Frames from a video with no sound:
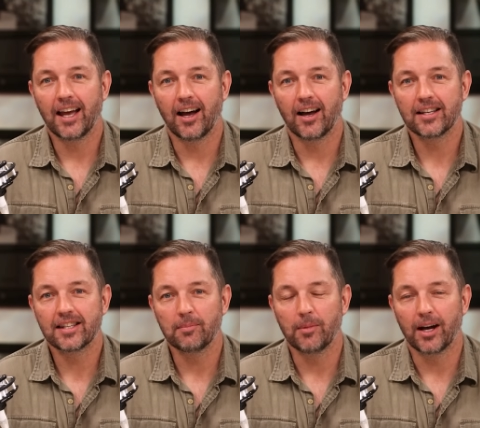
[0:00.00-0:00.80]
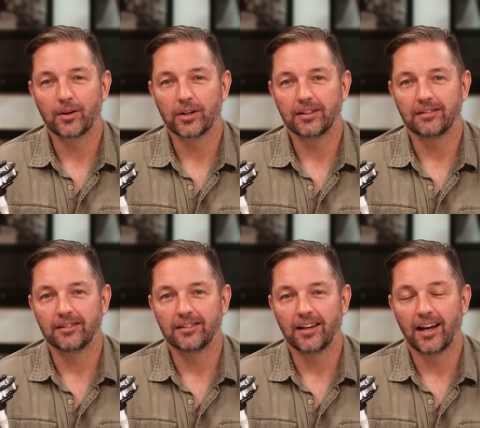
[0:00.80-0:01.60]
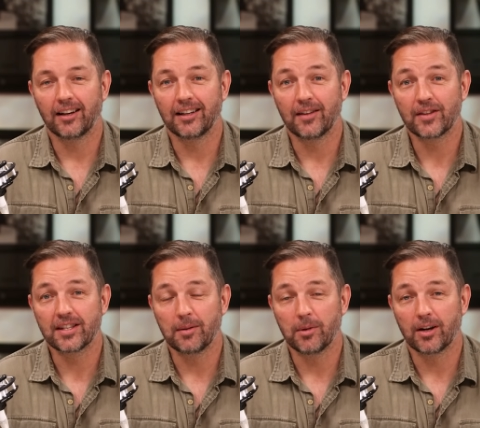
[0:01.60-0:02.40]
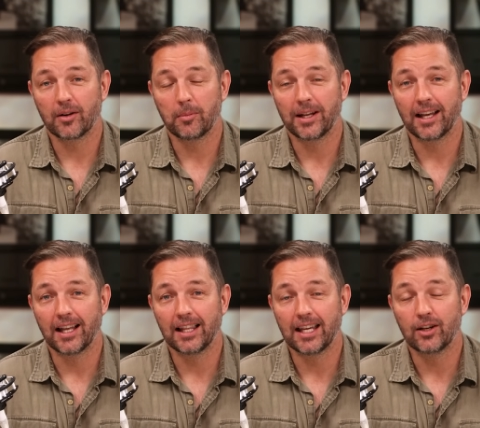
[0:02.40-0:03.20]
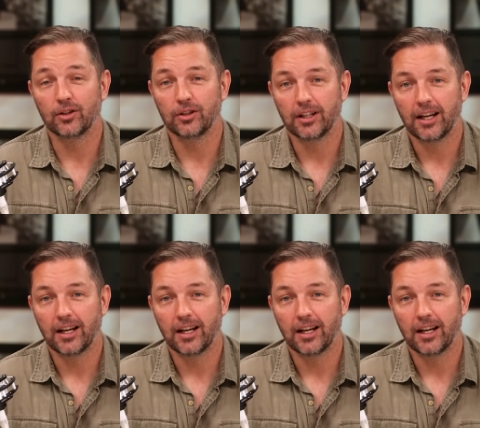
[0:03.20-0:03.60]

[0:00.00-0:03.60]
I said migrant, and I never say migrant. I mean illegal.